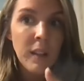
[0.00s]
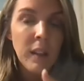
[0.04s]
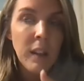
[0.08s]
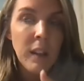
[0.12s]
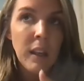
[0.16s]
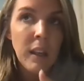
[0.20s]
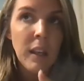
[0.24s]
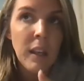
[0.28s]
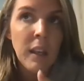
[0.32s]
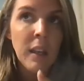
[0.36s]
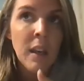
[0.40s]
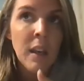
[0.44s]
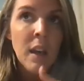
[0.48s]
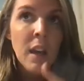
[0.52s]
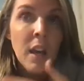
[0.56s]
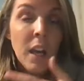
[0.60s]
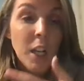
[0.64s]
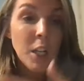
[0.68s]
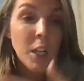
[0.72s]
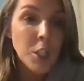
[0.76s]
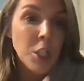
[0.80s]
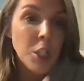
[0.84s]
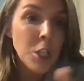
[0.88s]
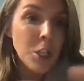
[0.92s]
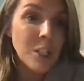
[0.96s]
the
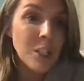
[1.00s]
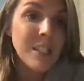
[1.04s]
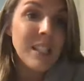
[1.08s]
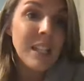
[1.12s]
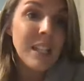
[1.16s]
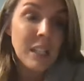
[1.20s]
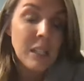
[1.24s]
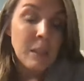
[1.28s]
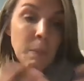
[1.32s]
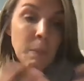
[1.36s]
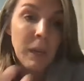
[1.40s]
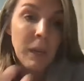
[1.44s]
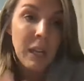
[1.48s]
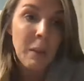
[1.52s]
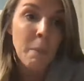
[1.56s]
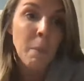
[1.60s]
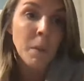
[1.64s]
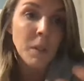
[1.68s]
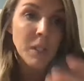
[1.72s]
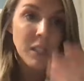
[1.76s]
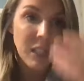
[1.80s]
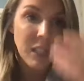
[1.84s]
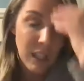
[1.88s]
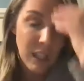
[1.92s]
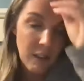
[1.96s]
insurance that it's been
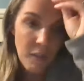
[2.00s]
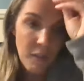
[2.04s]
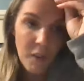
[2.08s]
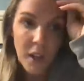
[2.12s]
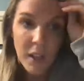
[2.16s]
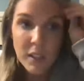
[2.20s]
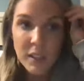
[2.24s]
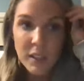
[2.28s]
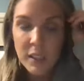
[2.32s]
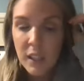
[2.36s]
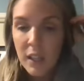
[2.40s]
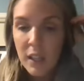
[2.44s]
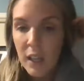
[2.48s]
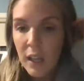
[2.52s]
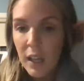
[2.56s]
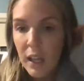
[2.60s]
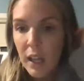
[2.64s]
able to give us.